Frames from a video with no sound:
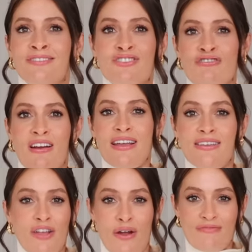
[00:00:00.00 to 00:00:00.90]

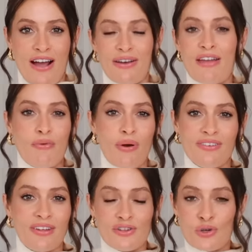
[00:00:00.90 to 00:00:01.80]
craze going around. Everyone
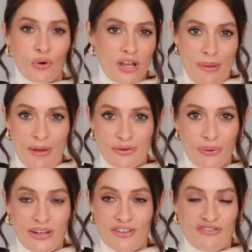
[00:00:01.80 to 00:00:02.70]
started talking about it
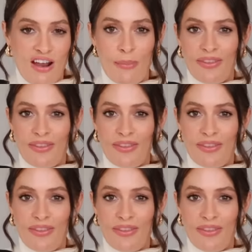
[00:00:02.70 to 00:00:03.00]
on Instagram,